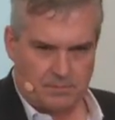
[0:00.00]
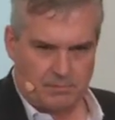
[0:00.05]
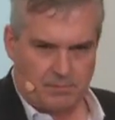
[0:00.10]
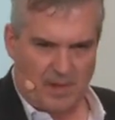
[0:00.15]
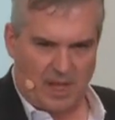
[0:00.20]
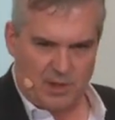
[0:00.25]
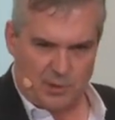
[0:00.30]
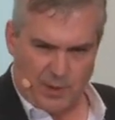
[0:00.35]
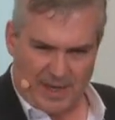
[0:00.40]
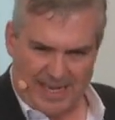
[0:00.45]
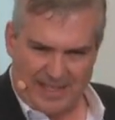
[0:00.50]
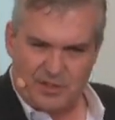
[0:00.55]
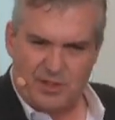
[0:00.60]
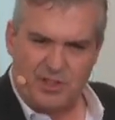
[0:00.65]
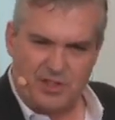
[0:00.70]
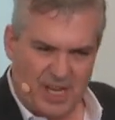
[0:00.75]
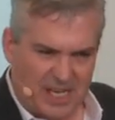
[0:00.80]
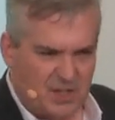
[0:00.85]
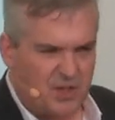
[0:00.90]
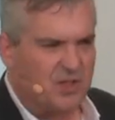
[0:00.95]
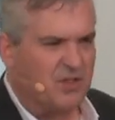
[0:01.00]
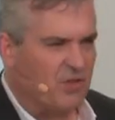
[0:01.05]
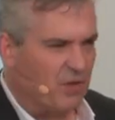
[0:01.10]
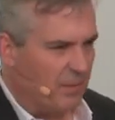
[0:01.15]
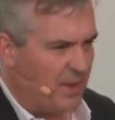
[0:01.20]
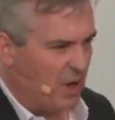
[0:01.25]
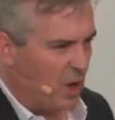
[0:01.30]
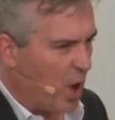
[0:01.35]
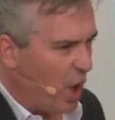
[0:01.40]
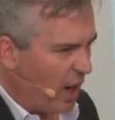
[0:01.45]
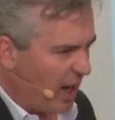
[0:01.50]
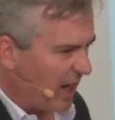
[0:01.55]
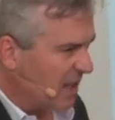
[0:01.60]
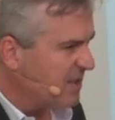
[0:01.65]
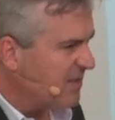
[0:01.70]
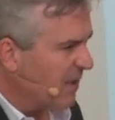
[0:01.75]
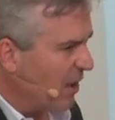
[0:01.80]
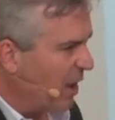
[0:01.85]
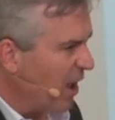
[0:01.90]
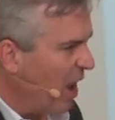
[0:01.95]
as we get suggestions from the audience
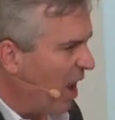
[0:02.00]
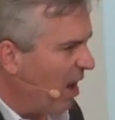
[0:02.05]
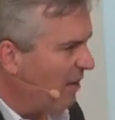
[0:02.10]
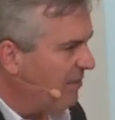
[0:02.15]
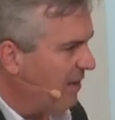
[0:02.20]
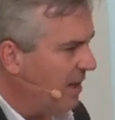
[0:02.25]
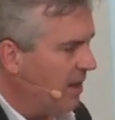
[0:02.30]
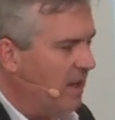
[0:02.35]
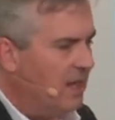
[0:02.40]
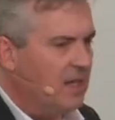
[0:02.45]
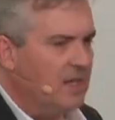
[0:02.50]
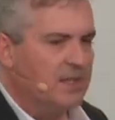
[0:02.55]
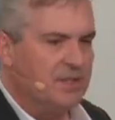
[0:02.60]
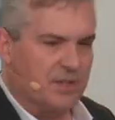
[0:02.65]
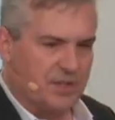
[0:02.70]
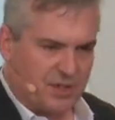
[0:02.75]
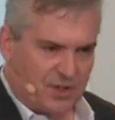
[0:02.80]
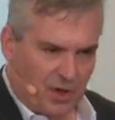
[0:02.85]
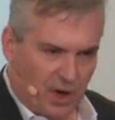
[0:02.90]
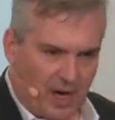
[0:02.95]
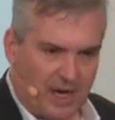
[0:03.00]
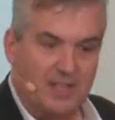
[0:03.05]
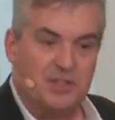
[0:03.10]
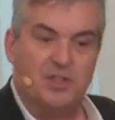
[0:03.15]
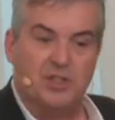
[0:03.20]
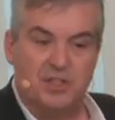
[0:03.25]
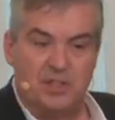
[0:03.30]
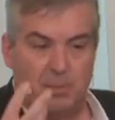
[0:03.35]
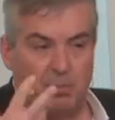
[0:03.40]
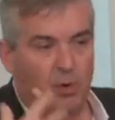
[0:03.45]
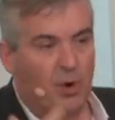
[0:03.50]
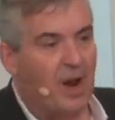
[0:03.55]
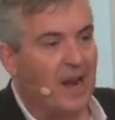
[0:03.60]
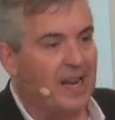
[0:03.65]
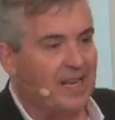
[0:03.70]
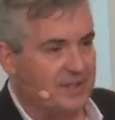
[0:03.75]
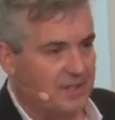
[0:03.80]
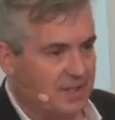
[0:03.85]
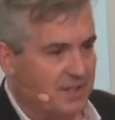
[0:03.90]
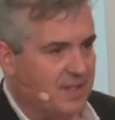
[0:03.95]
very often to start and to
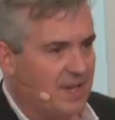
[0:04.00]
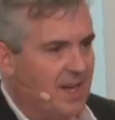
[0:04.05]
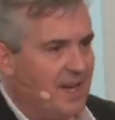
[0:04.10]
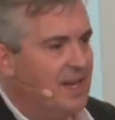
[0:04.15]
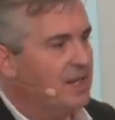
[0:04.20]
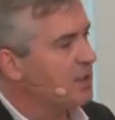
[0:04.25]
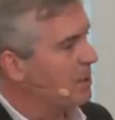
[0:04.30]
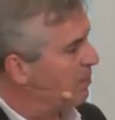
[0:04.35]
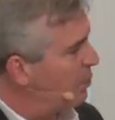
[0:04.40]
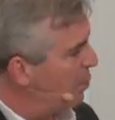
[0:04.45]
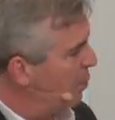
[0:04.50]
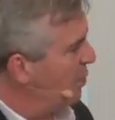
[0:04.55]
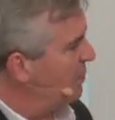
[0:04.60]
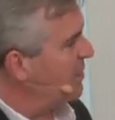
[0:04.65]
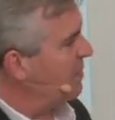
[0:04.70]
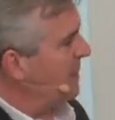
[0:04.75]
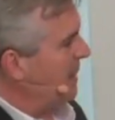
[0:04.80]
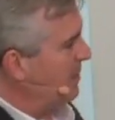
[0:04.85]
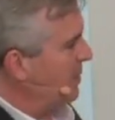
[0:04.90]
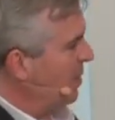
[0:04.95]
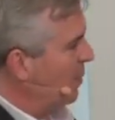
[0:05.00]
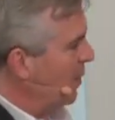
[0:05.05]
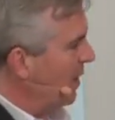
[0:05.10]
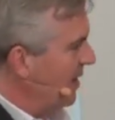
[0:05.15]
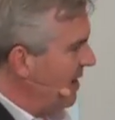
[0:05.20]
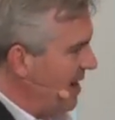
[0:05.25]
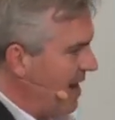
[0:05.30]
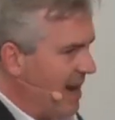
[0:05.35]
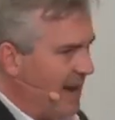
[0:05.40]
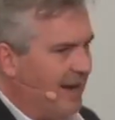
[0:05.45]
surprise us, to prove to people that we're not